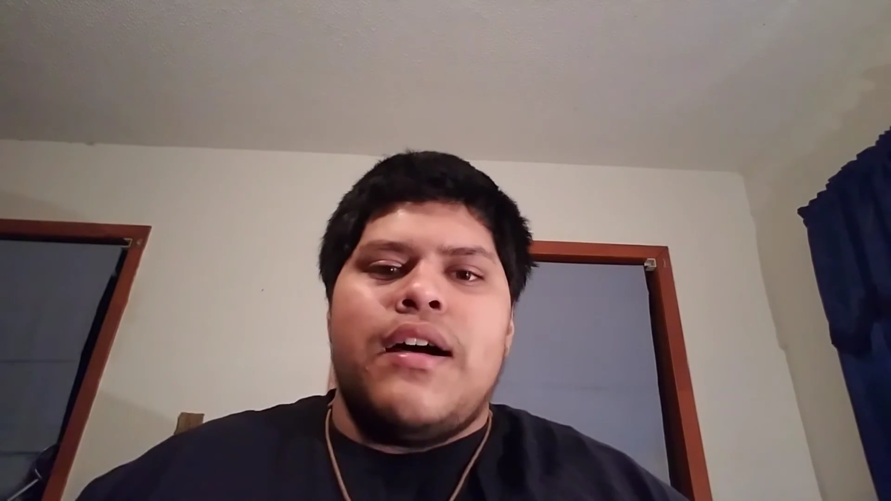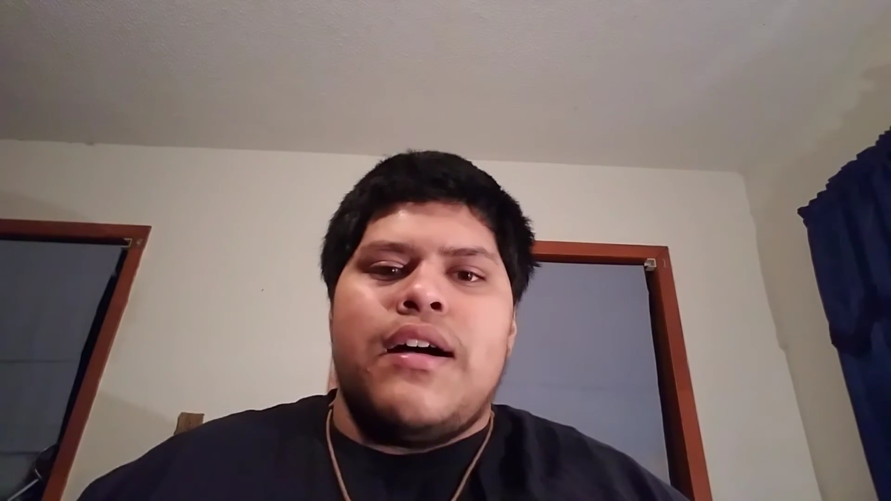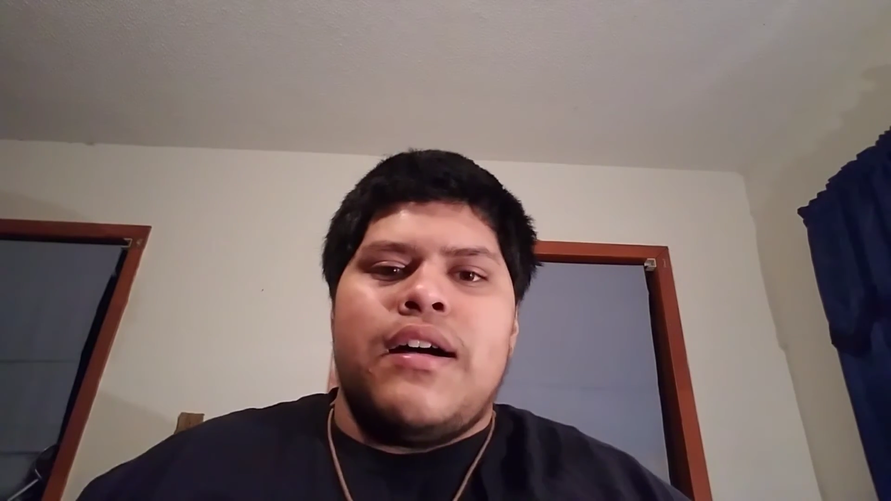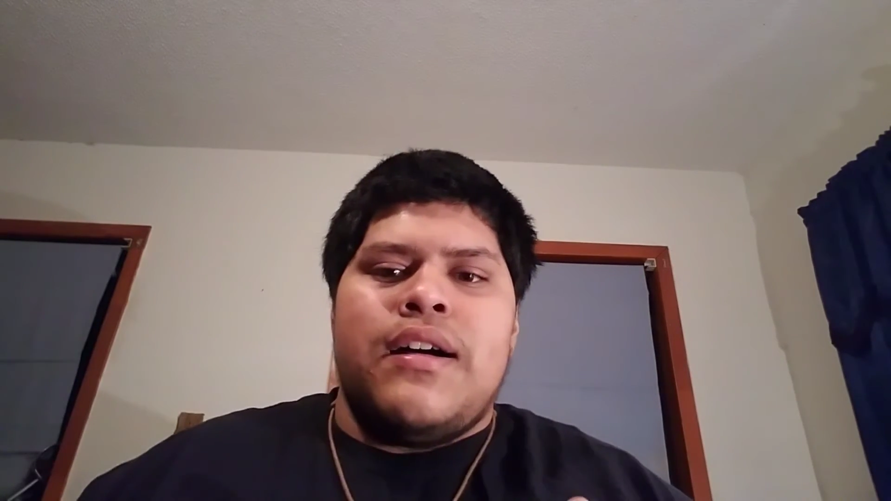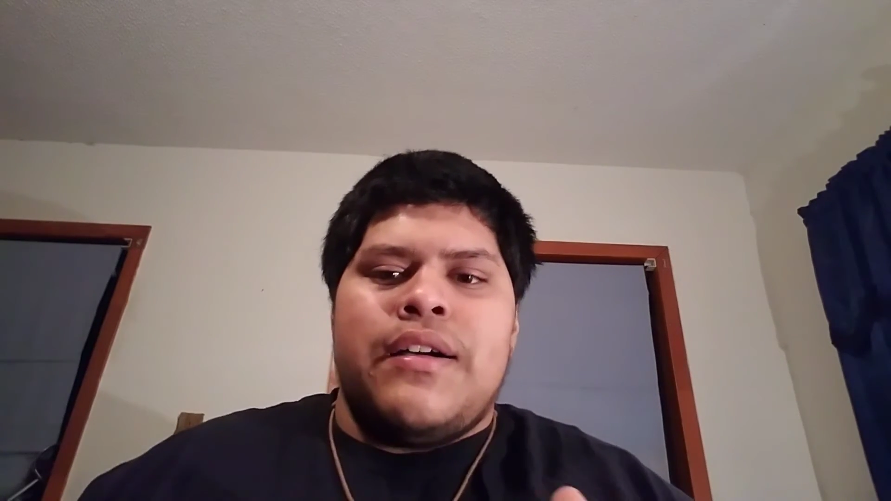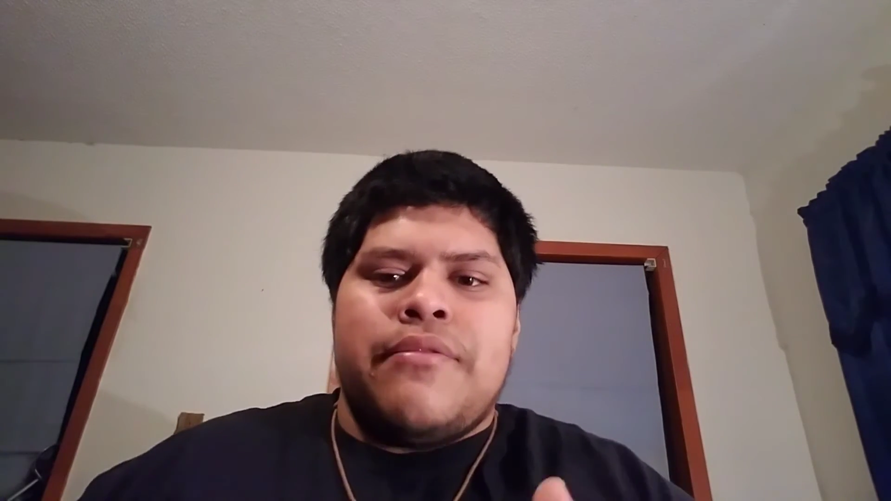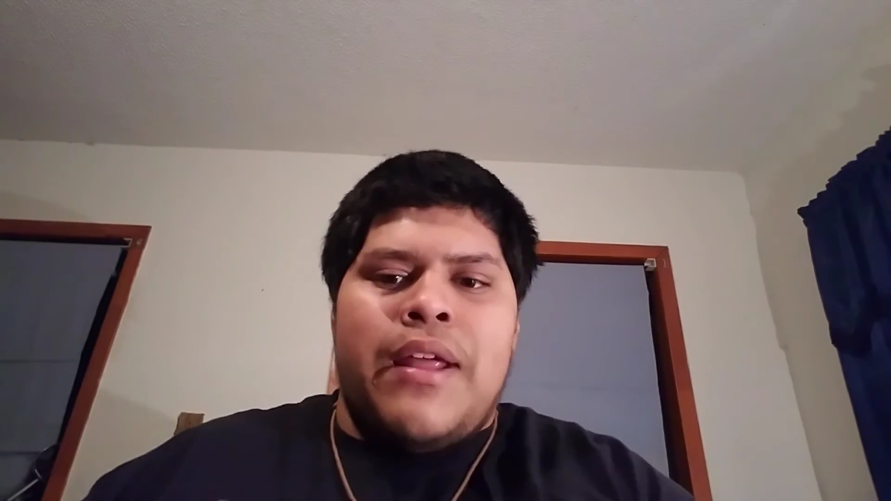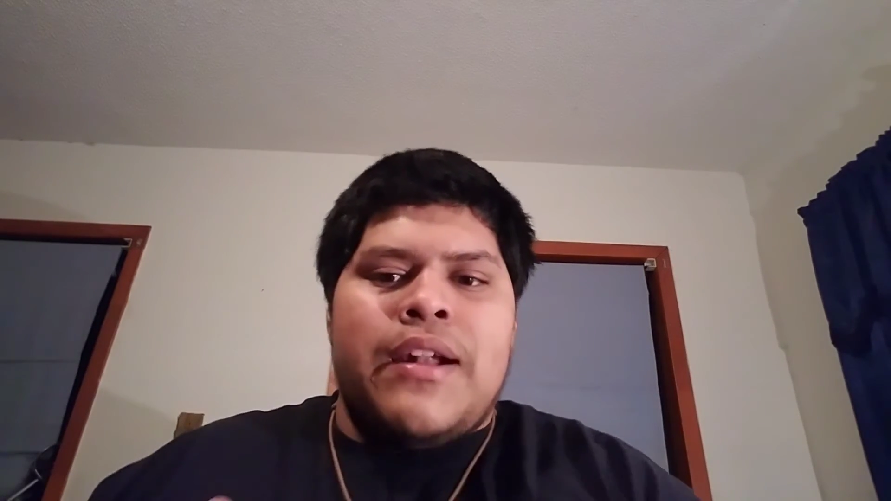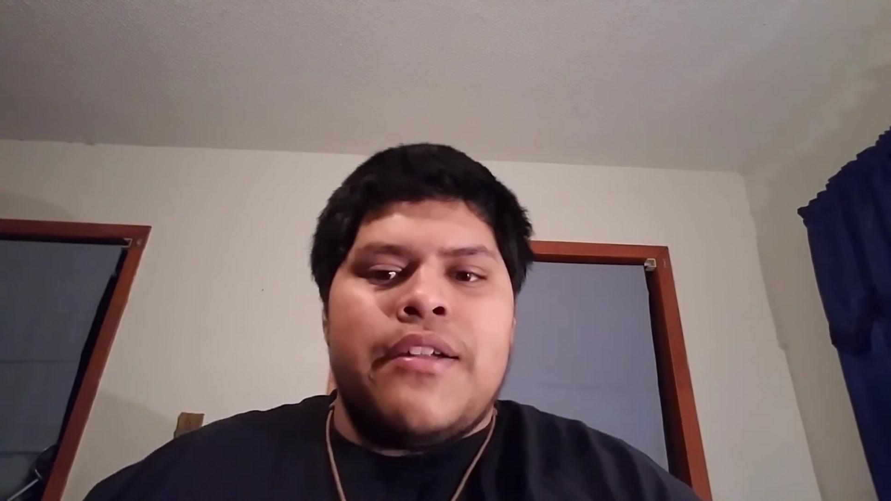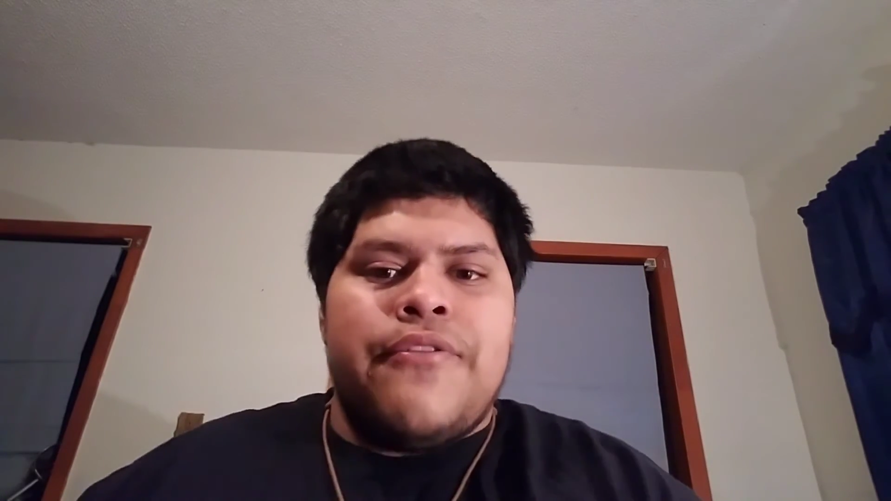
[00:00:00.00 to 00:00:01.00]

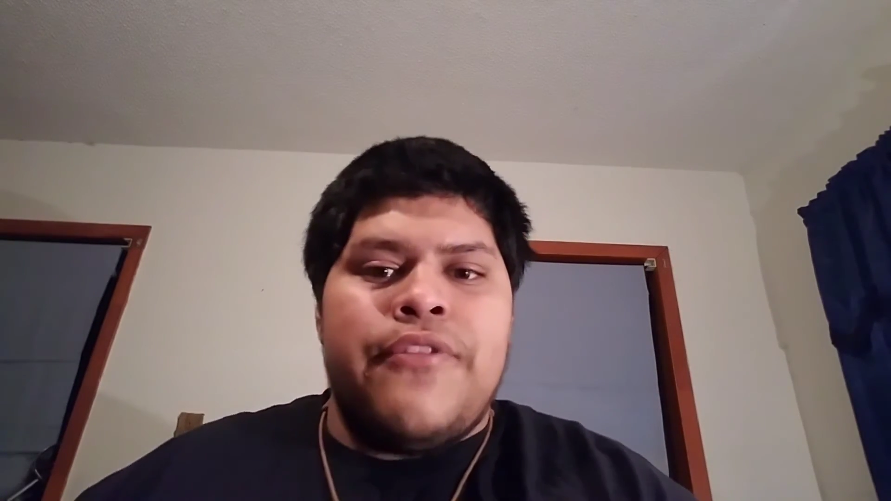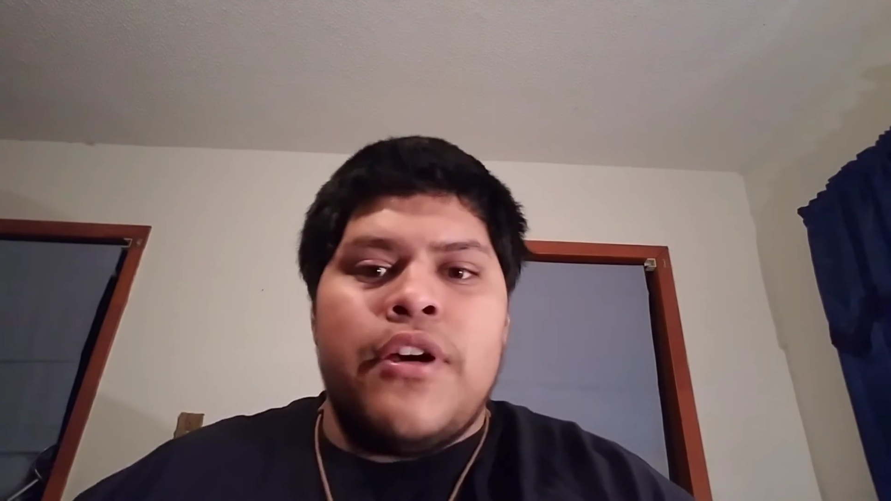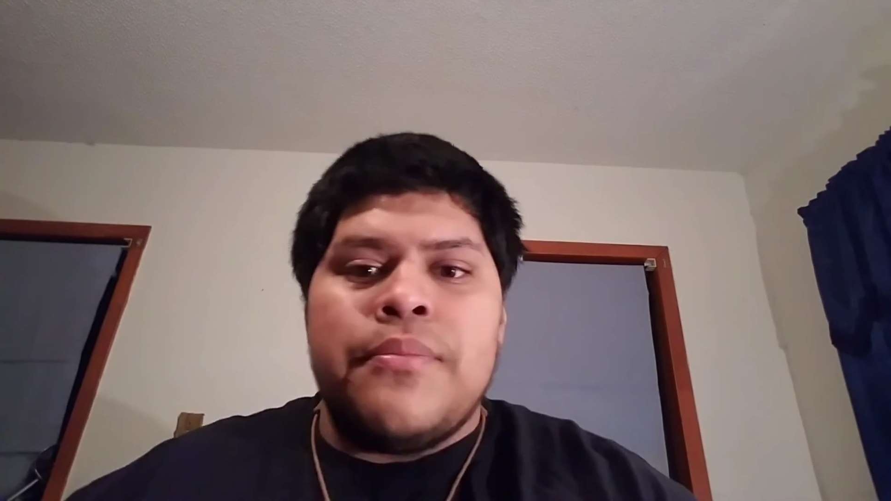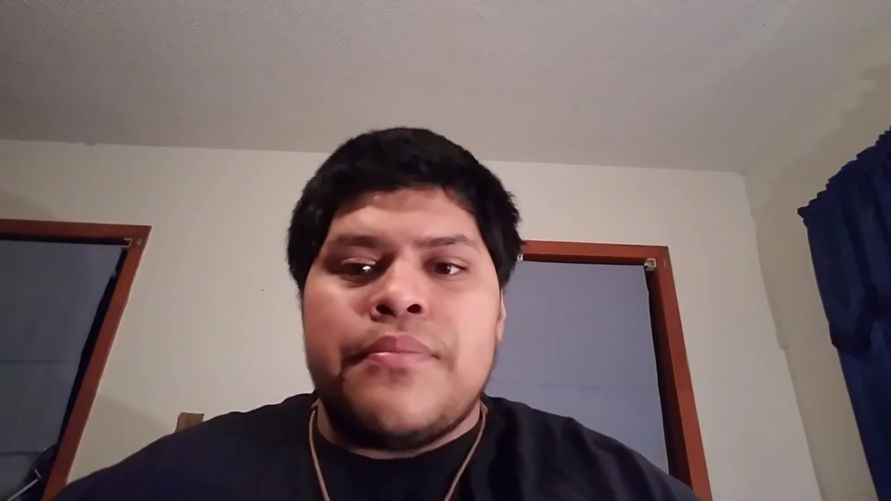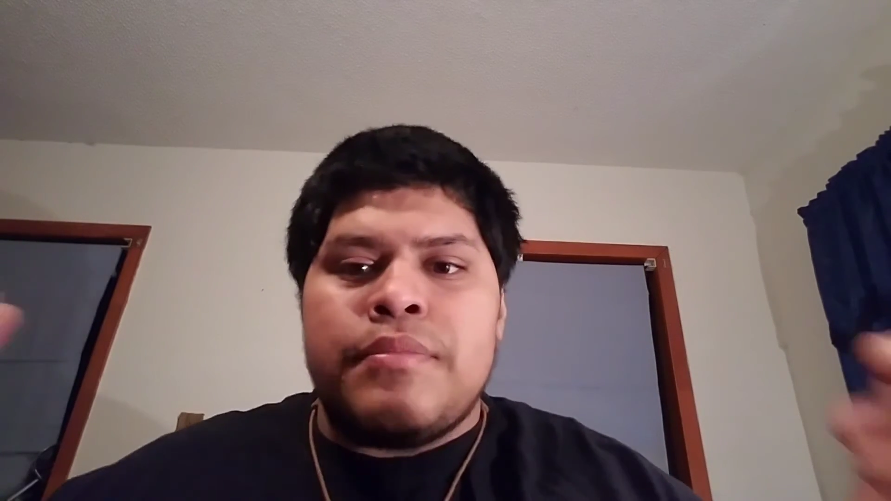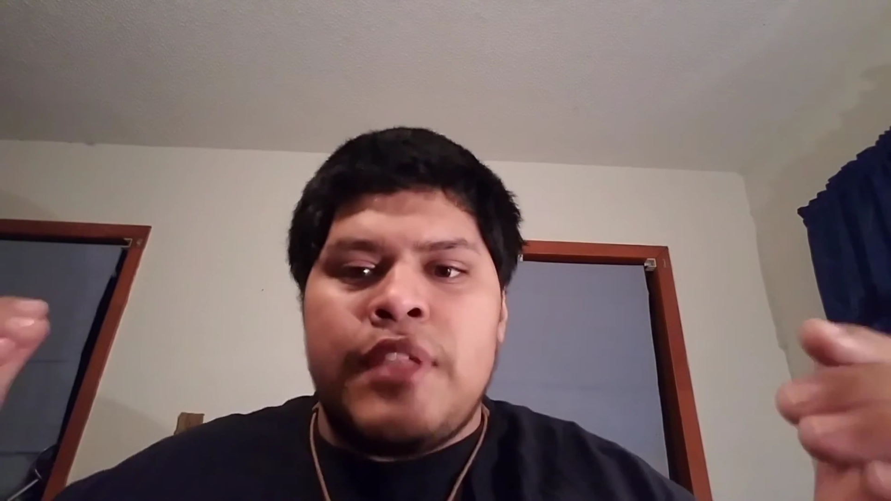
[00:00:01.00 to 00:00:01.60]
Ran out of film.